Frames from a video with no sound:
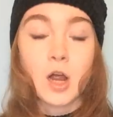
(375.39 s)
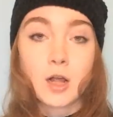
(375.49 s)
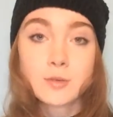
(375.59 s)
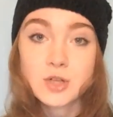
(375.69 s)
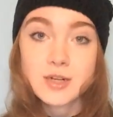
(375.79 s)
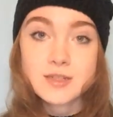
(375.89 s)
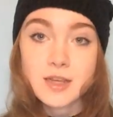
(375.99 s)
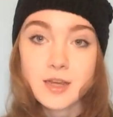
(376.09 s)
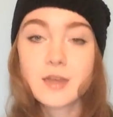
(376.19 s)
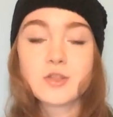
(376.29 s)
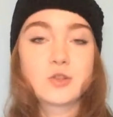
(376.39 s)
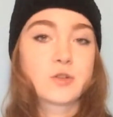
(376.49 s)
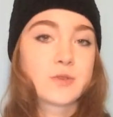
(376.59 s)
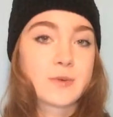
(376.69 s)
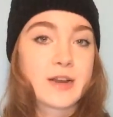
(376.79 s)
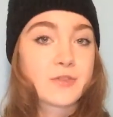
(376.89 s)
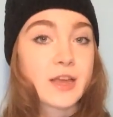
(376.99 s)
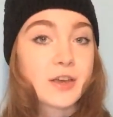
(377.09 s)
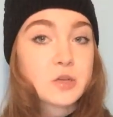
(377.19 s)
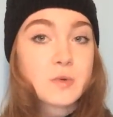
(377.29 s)
All I'm trying to say is you can read whatever the
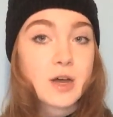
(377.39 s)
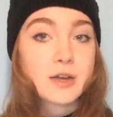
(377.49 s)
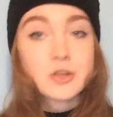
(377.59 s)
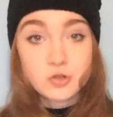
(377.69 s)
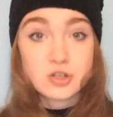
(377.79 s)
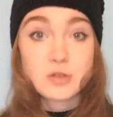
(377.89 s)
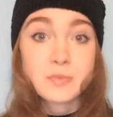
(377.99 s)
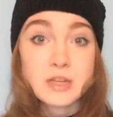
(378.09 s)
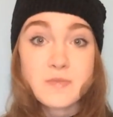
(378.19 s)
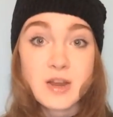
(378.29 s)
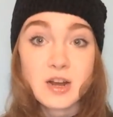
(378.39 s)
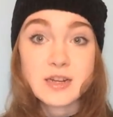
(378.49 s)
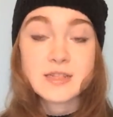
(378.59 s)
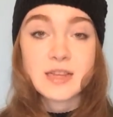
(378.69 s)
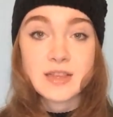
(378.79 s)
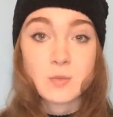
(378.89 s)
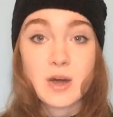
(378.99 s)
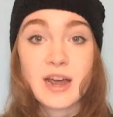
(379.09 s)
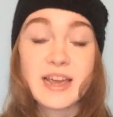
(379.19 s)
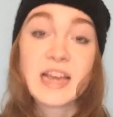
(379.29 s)
heck you want, you shouldn't be embarrassed, and that
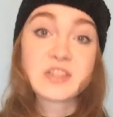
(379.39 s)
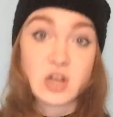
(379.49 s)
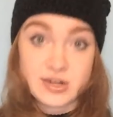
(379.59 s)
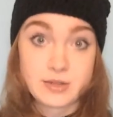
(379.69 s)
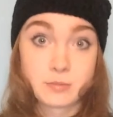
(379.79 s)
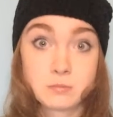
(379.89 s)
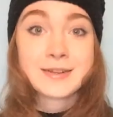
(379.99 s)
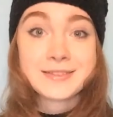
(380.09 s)
YA is awesome.